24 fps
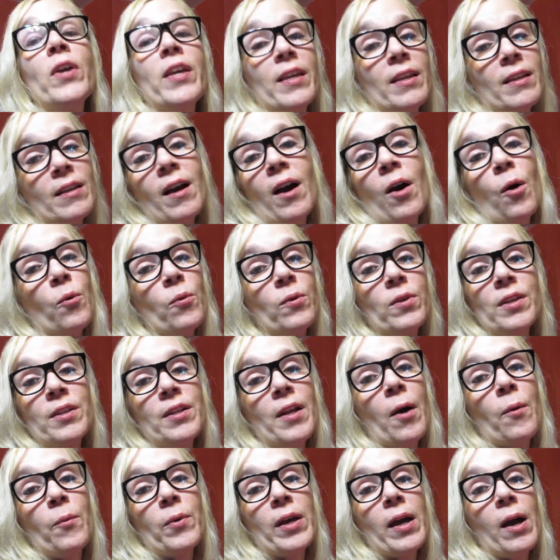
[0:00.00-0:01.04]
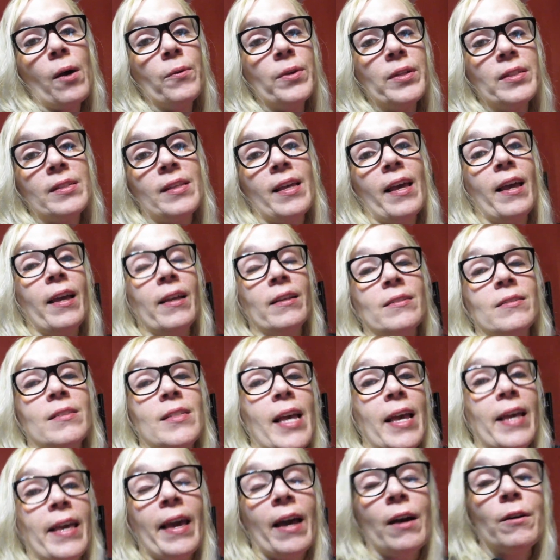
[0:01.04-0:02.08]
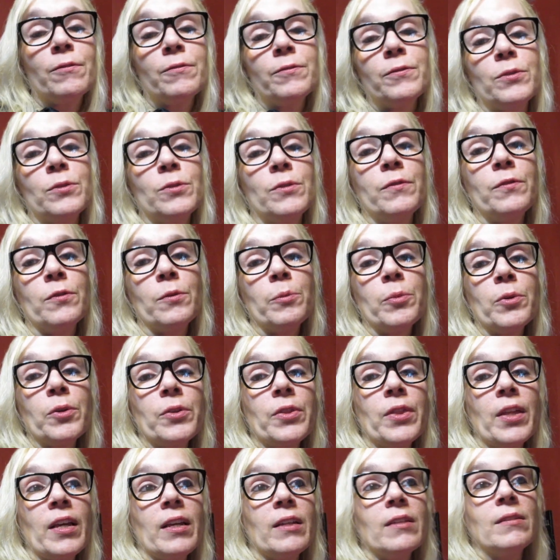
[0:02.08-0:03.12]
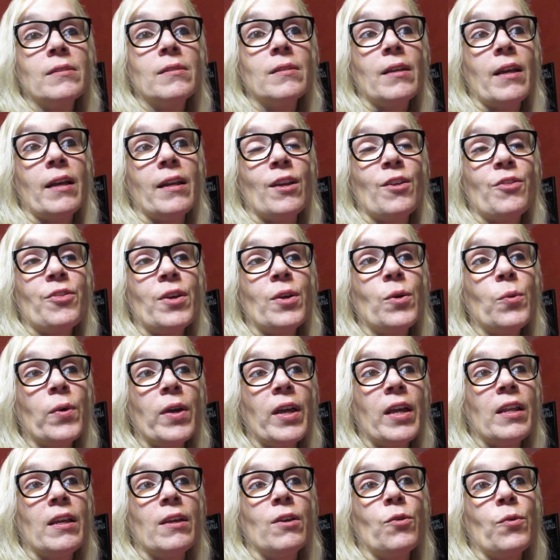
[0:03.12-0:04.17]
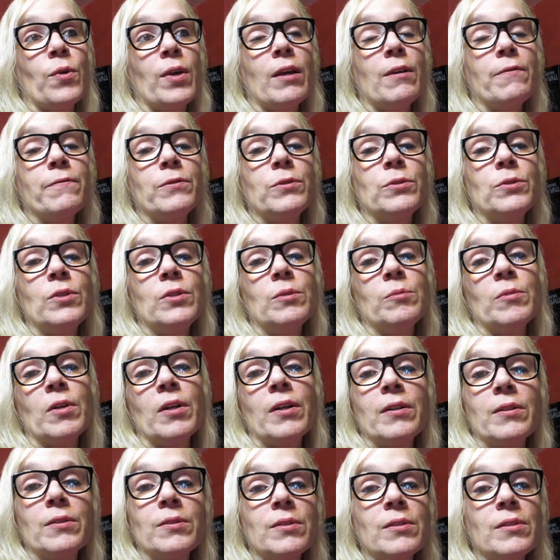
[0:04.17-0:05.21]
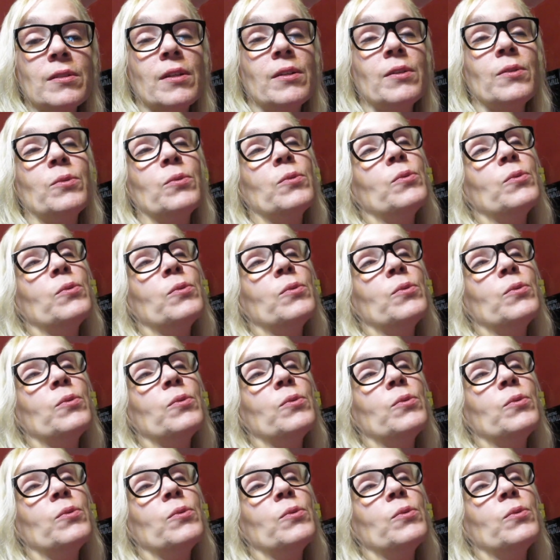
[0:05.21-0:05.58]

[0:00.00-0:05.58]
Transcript: we always get takeout food for birthdays, and I think we're getting Greek food tomorrow, so